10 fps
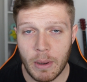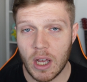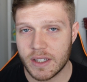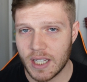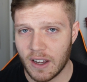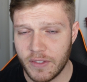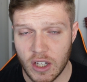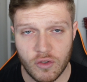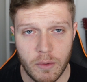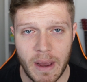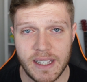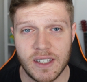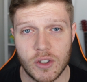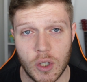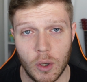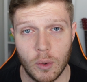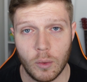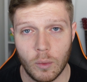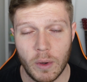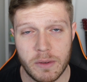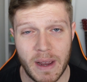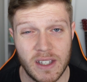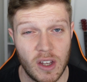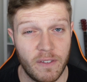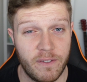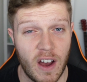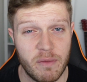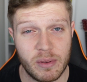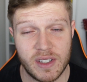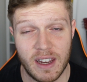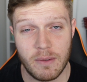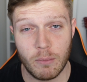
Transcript: but her toughness remains at two, which makes her five percent